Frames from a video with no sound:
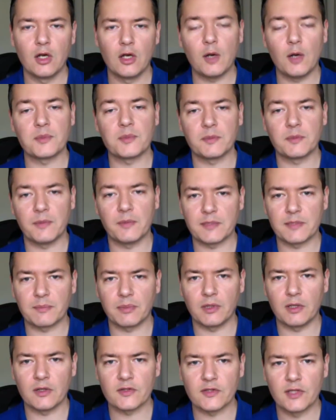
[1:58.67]
optimized
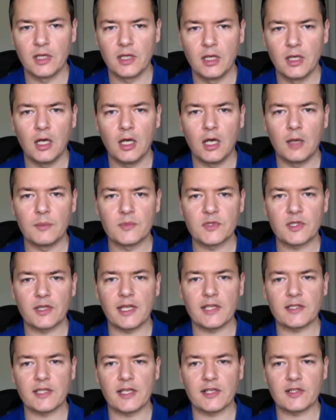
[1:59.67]
plots. So
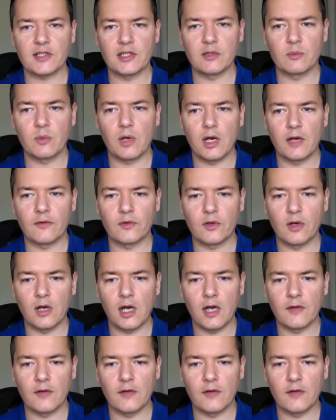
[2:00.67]
that's actually what I've got.